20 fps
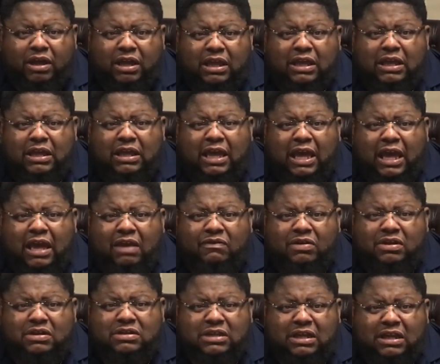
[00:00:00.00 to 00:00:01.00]
He gave
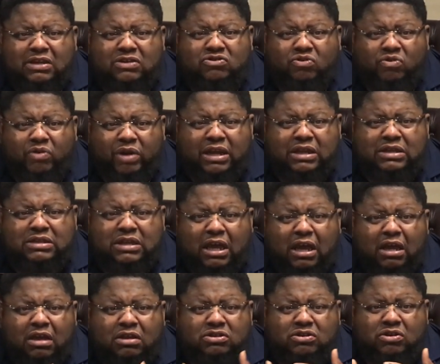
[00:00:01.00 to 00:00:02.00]
us his grace
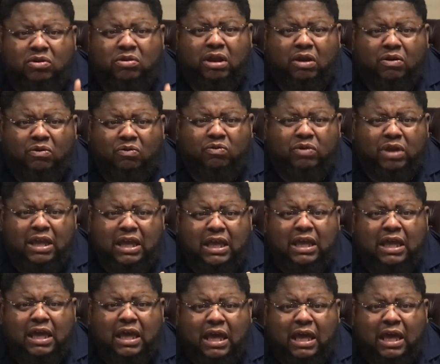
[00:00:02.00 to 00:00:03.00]
so that
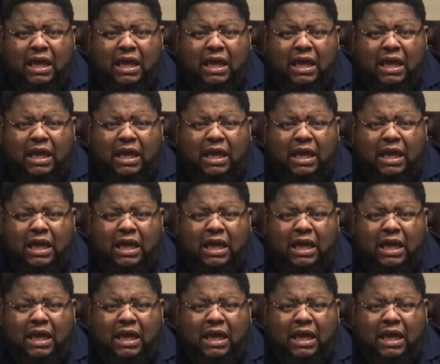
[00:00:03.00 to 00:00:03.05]
we,